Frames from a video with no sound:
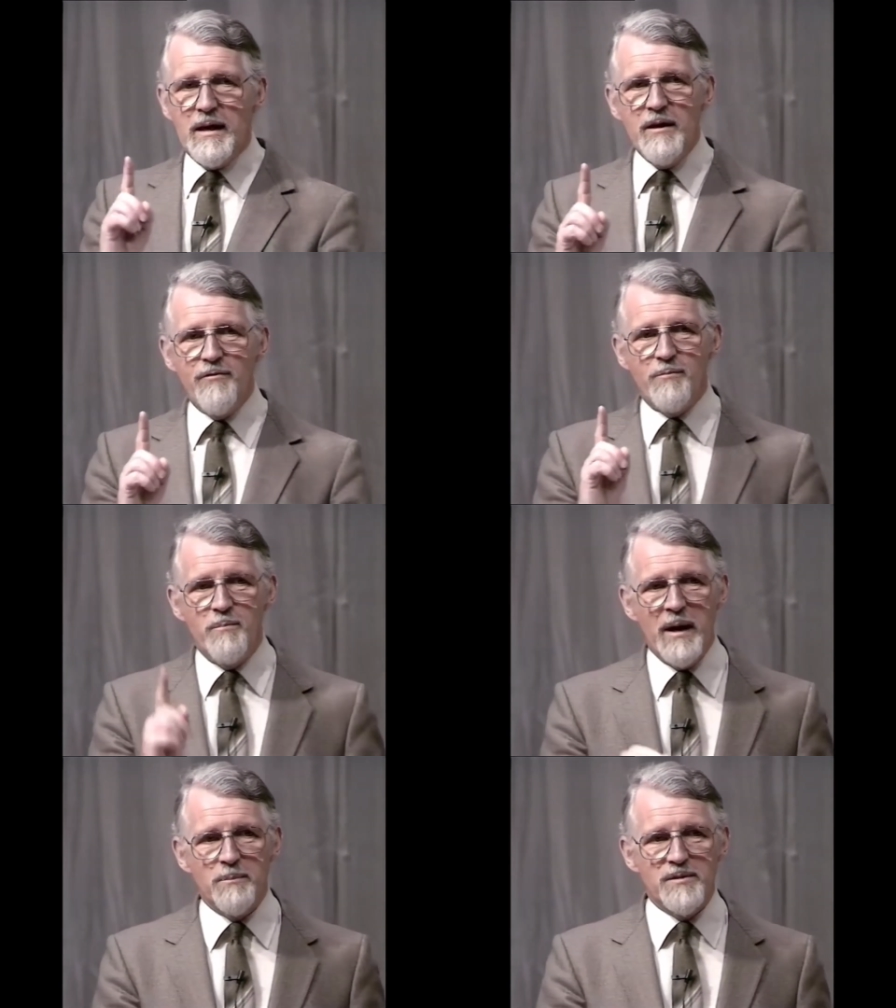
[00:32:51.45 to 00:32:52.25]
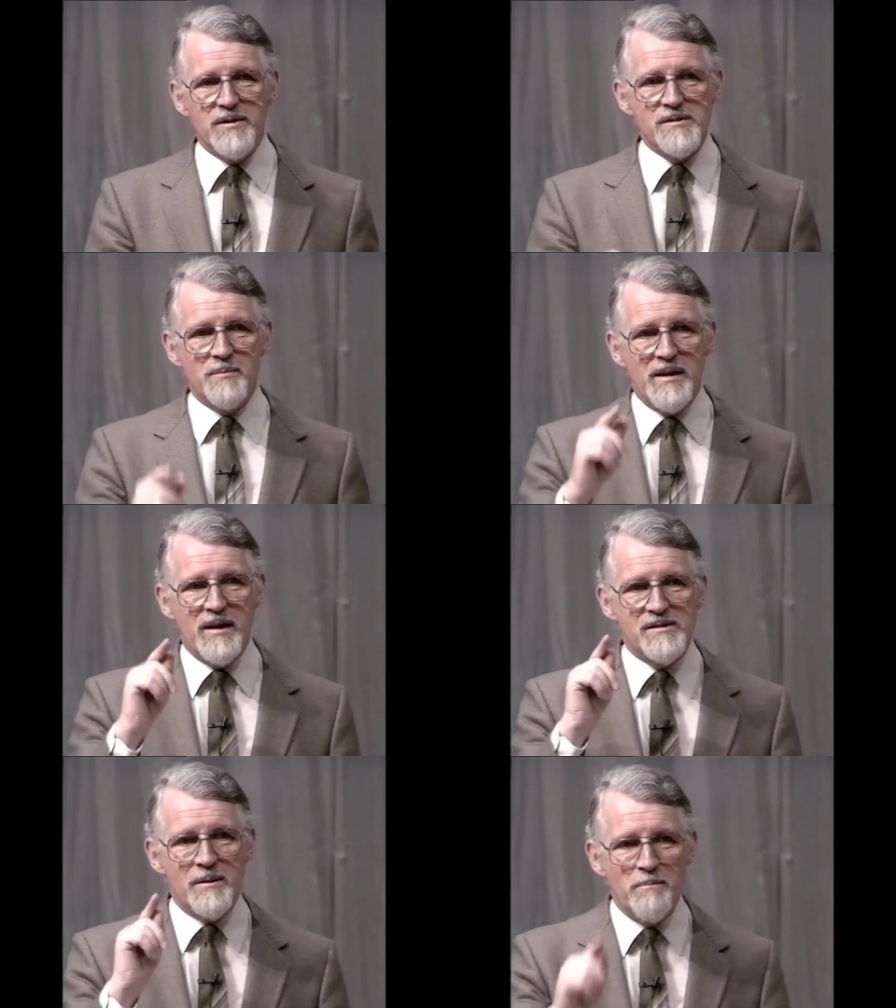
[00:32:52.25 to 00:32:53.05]
If
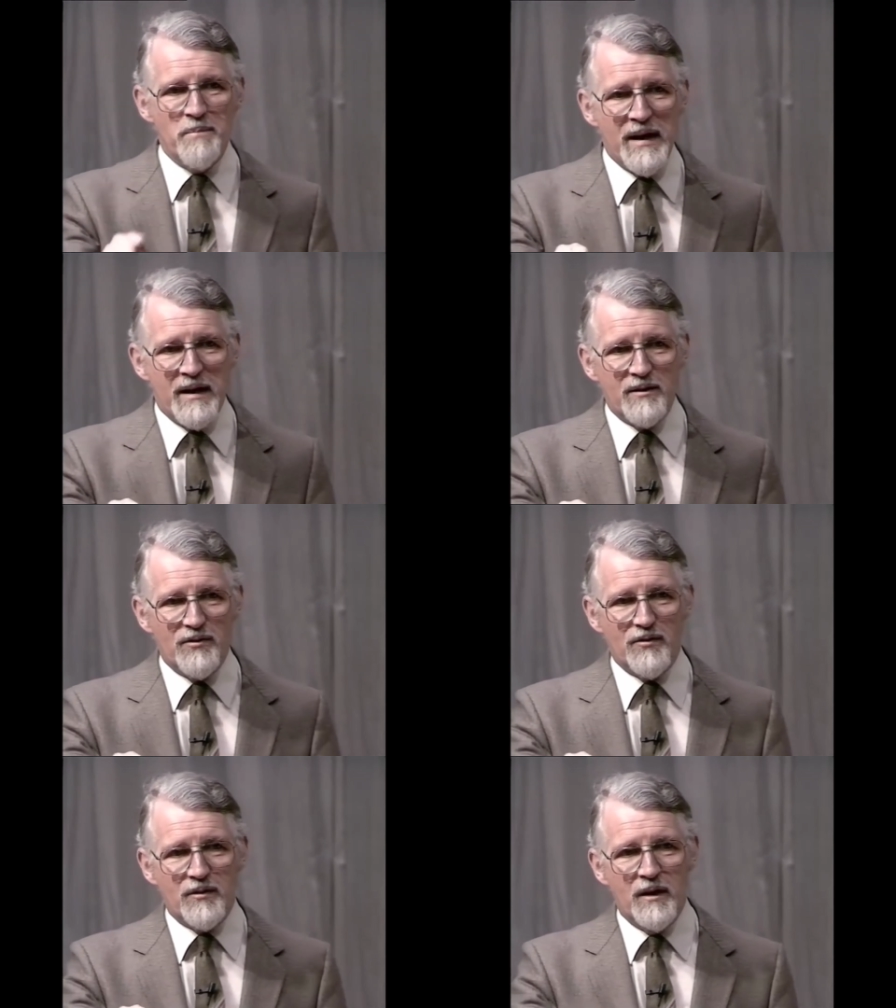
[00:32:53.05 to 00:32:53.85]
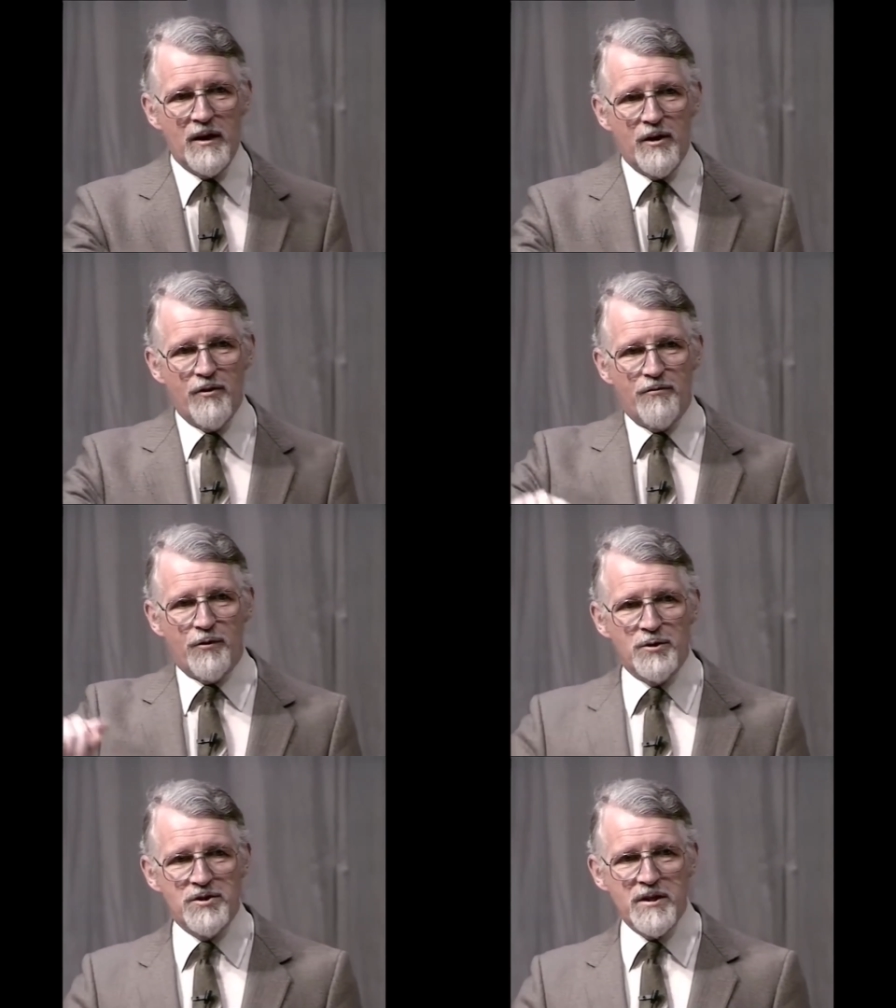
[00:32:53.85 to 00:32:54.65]
baptism is a bath
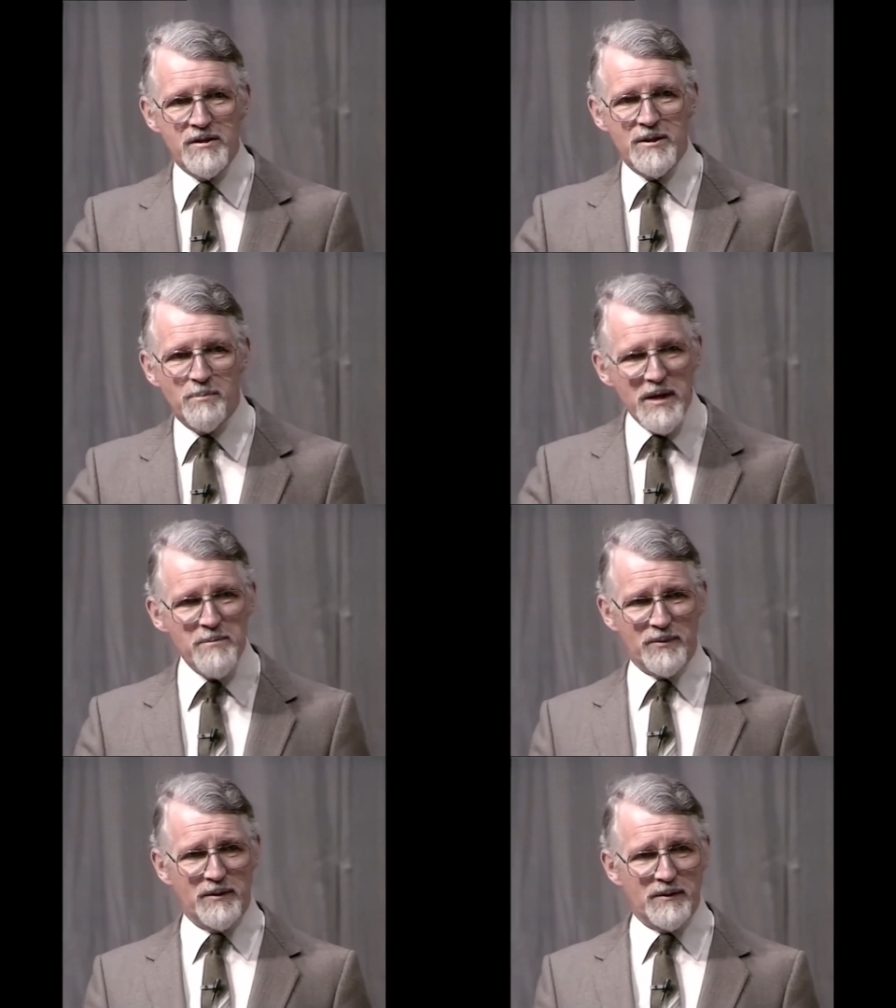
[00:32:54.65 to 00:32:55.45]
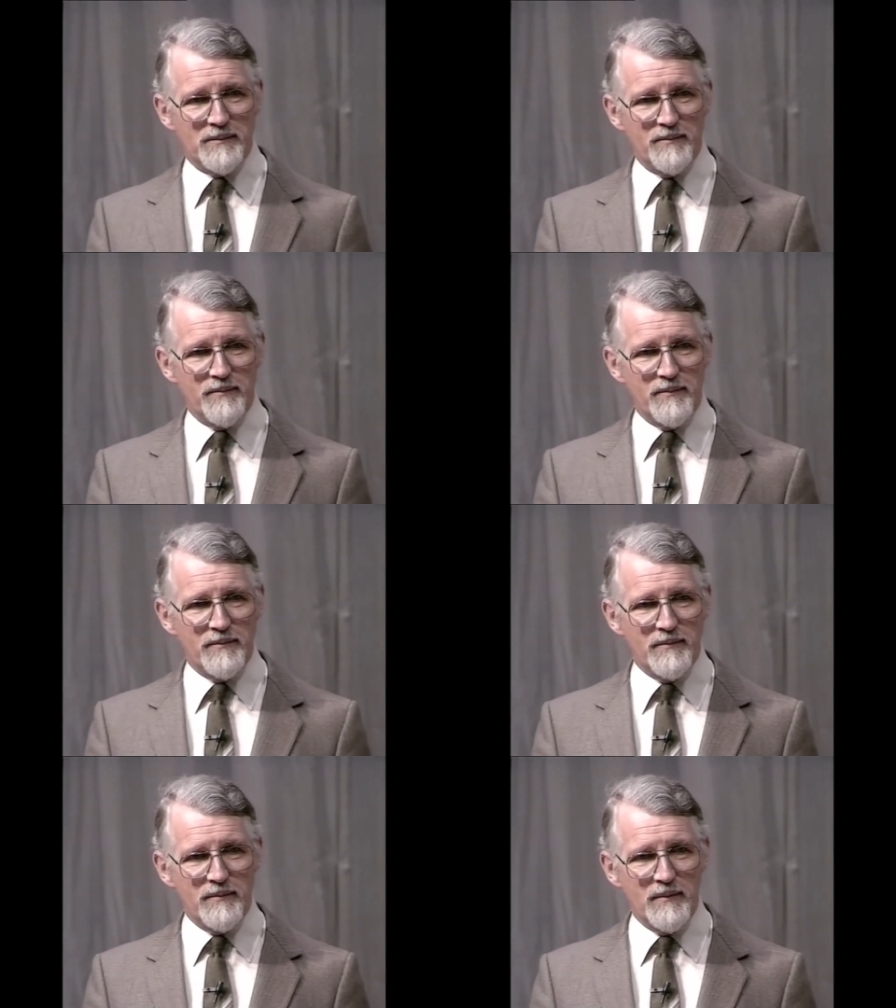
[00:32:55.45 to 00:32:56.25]
for dirty people,
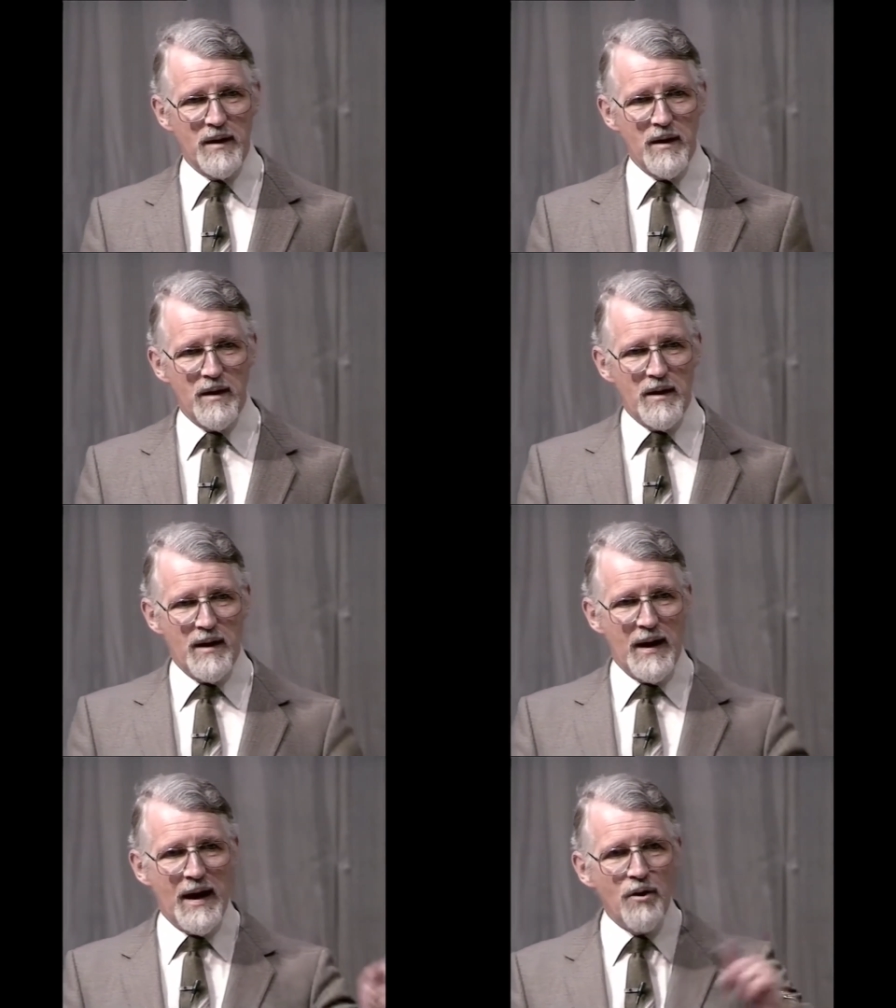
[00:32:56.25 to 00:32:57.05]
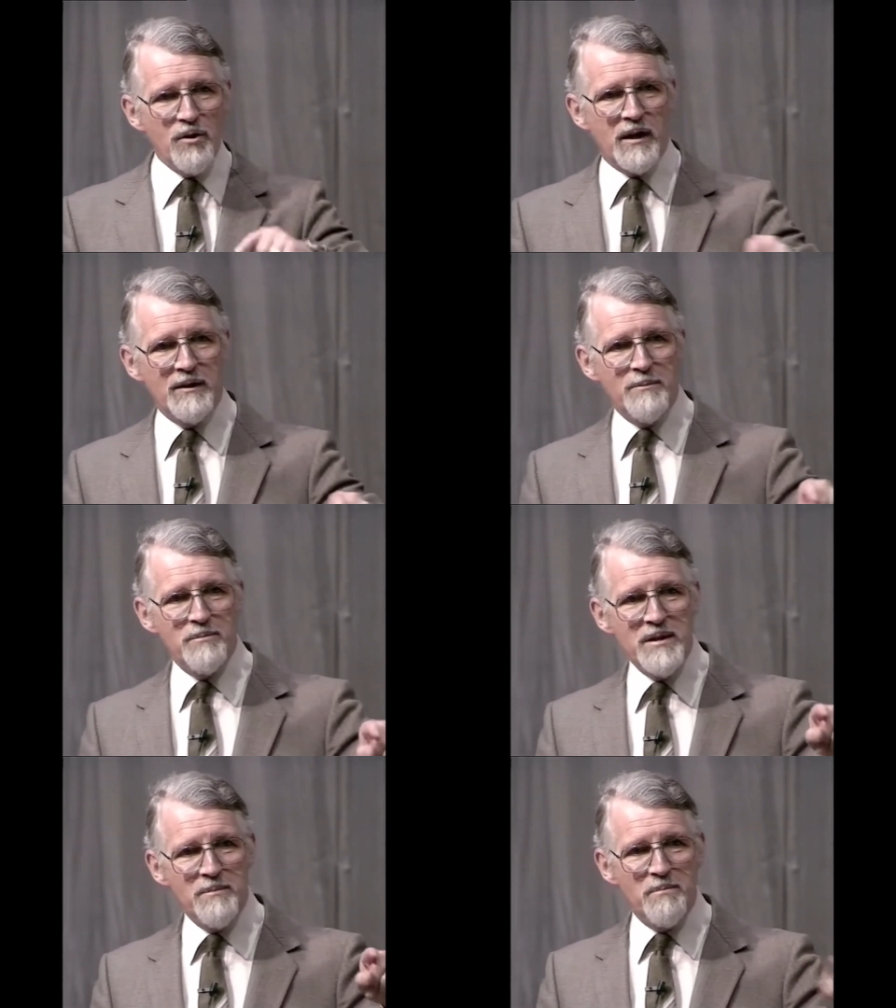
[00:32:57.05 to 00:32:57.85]
how can
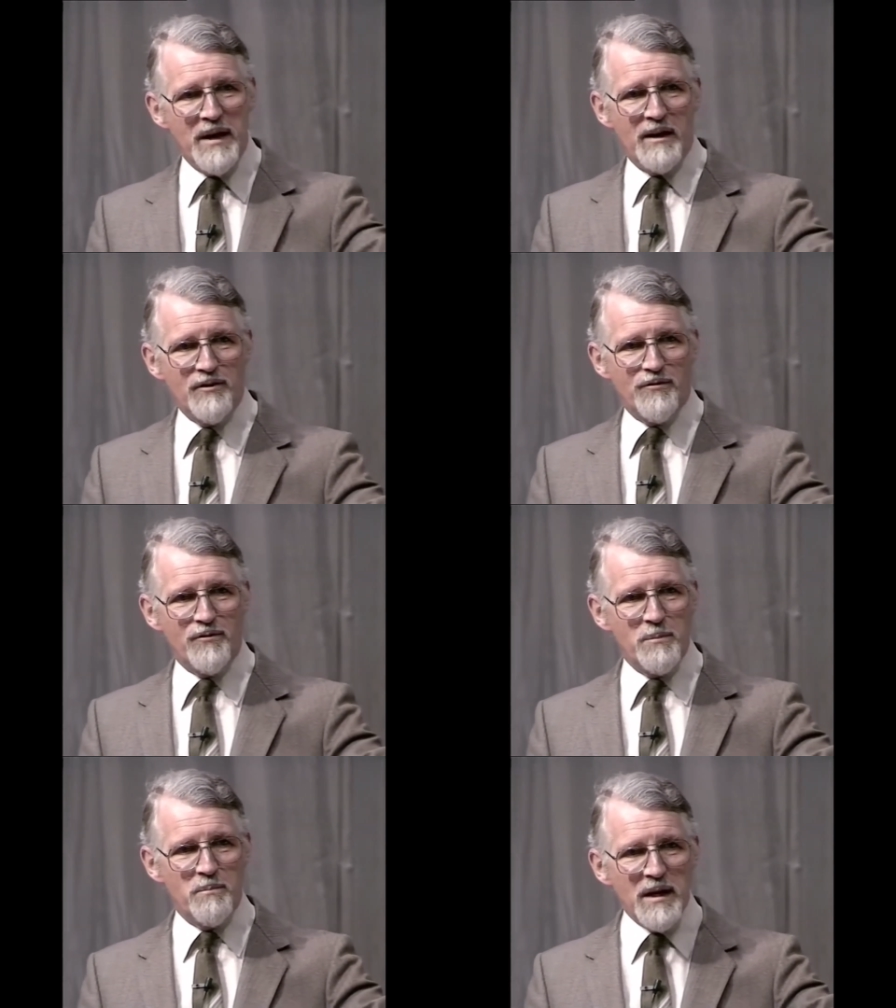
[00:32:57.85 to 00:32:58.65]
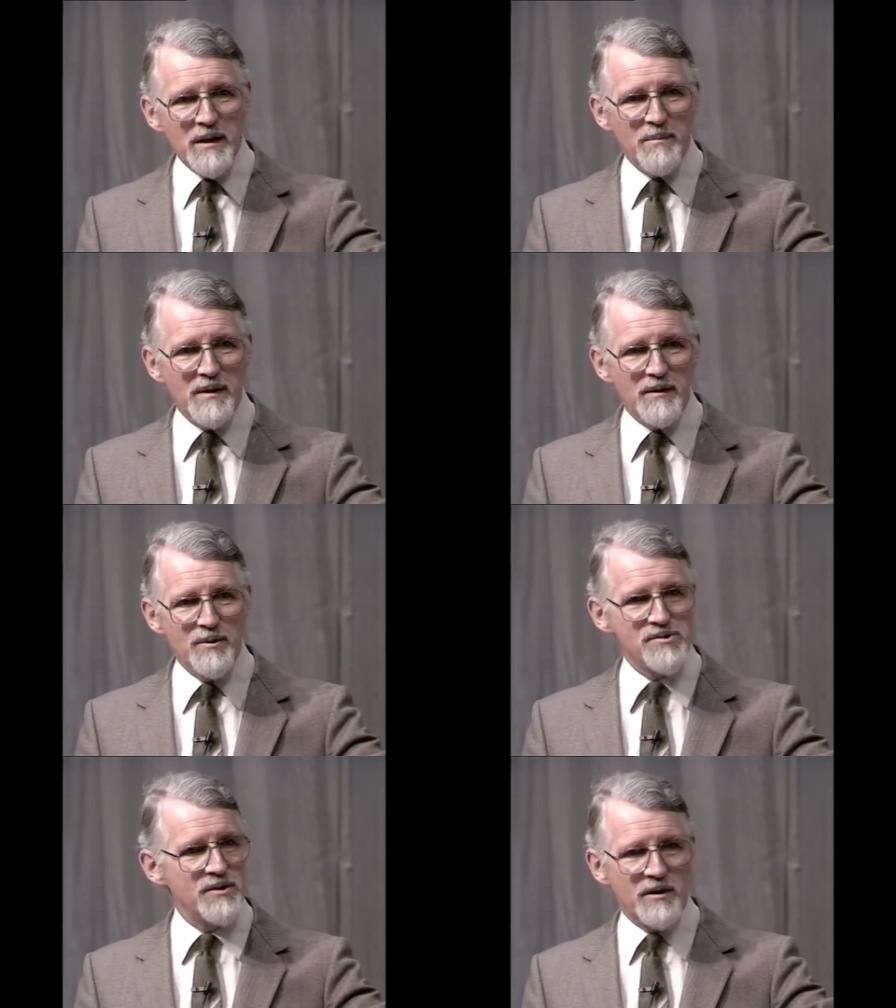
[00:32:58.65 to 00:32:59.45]
it be a bath for a baby
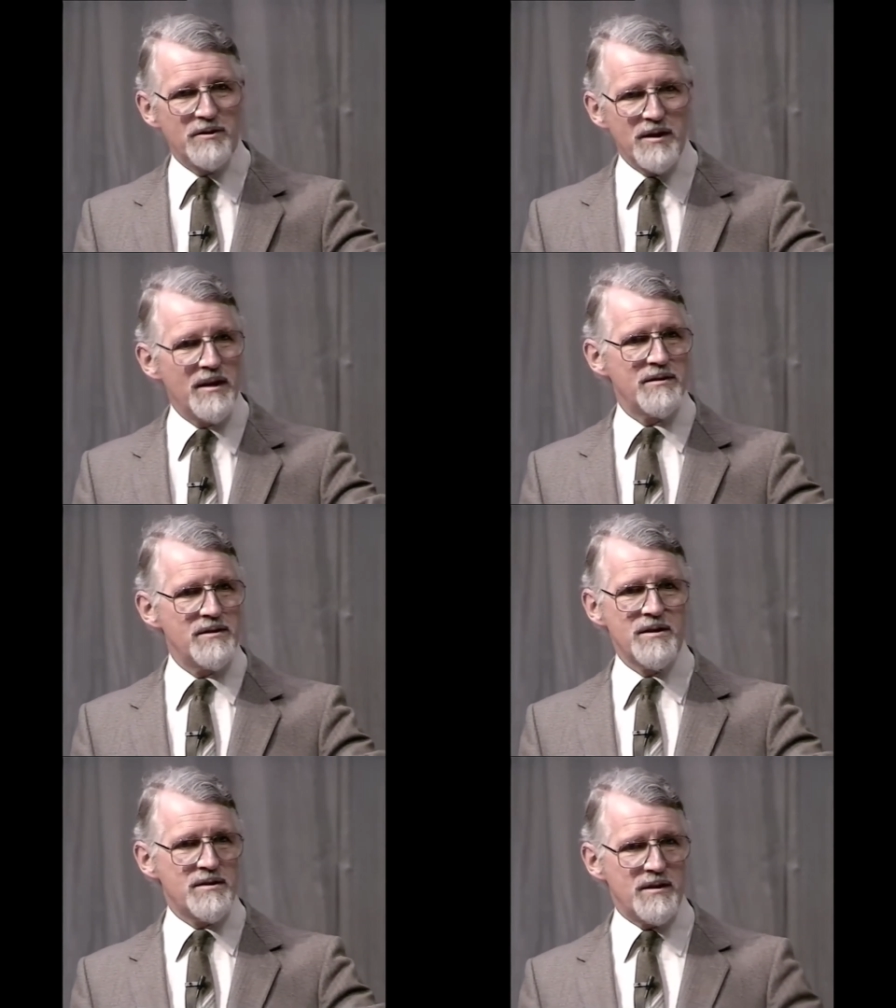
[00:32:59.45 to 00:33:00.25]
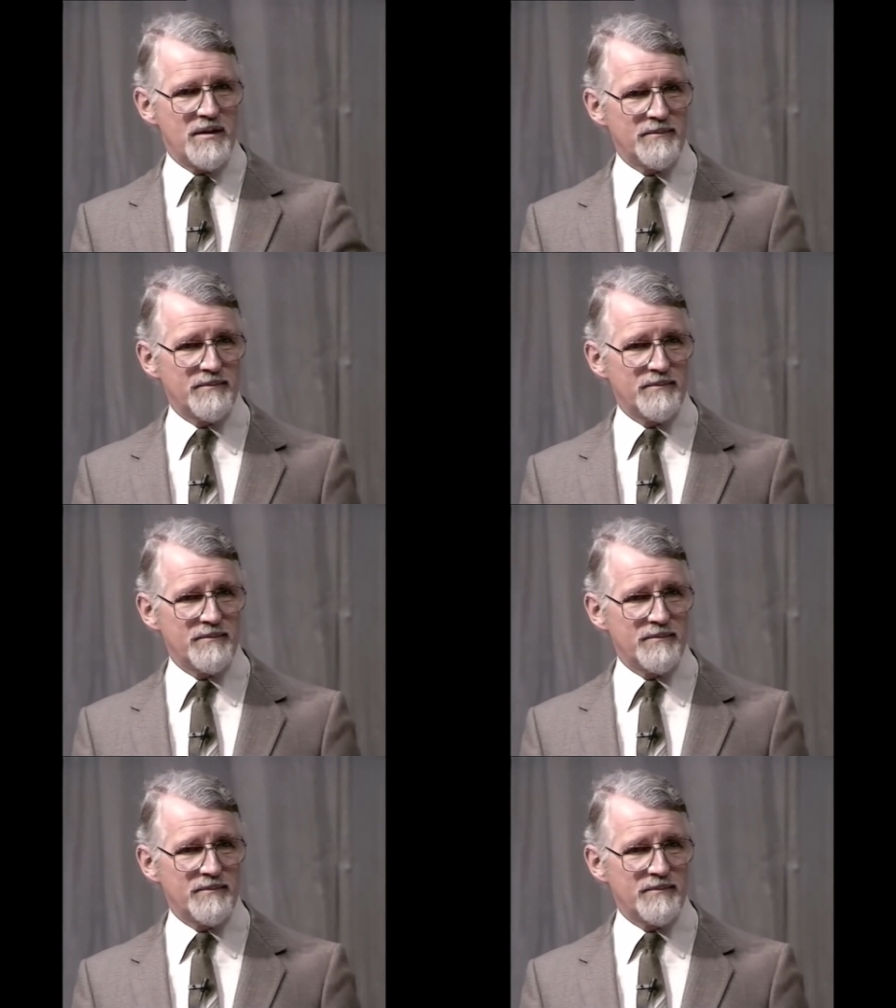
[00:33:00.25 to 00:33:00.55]
who's not yet dirty?